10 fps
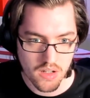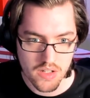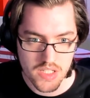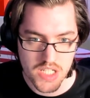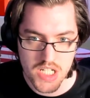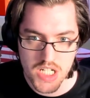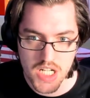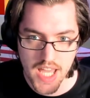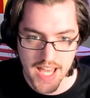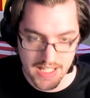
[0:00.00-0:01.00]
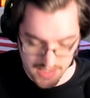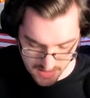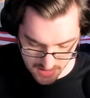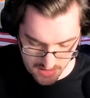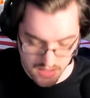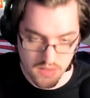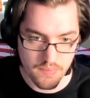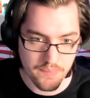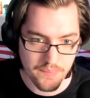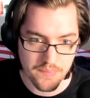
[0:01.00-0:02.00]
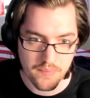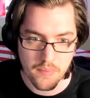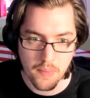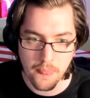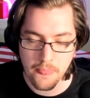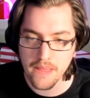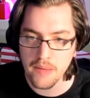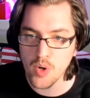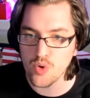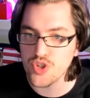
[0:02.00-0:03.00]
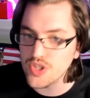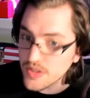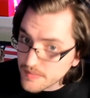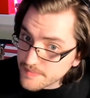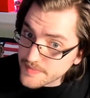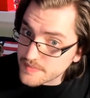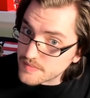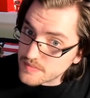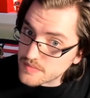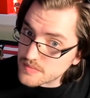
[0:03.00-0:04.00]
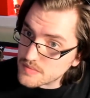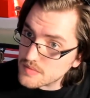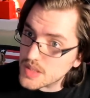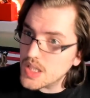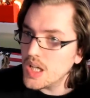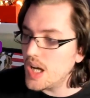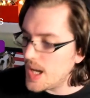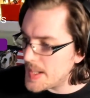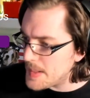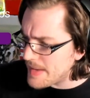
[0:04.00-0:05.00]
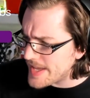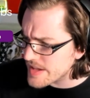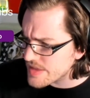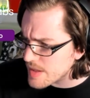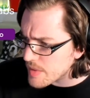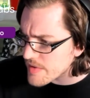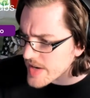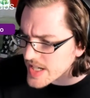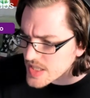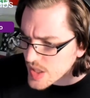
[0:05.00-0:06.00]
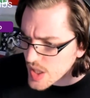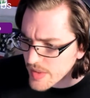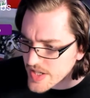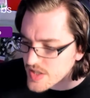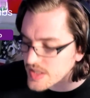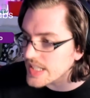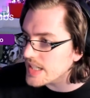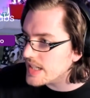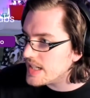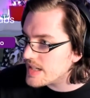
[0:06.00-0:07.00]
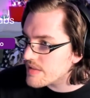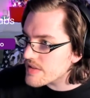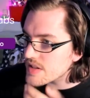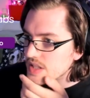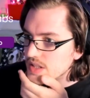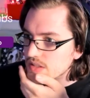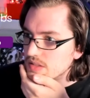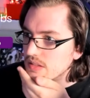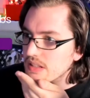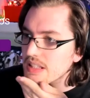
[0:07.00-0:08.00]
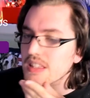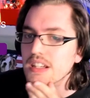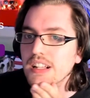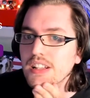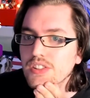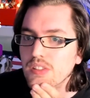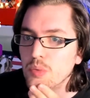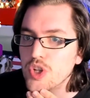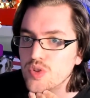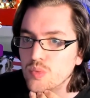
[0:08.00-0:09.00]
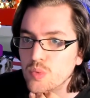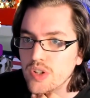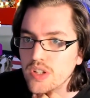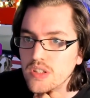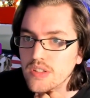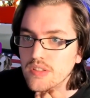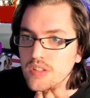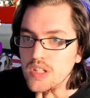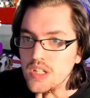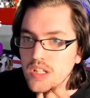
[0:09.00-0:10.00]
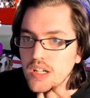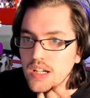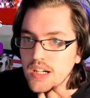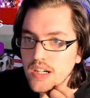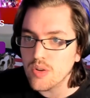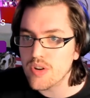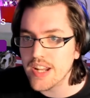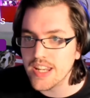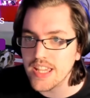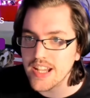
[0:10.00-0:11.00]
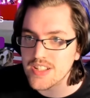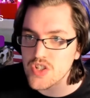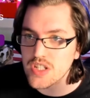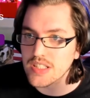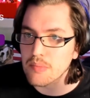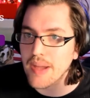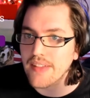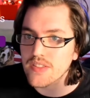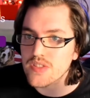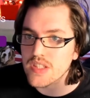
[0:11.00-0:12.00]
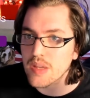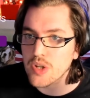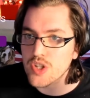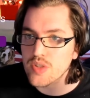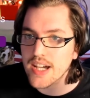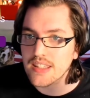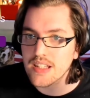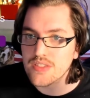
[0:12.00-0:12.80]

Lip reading: Yarn at emotion. And I think we're ready to go actually. There's nothing else that we should work on, or any external dependency that we should add as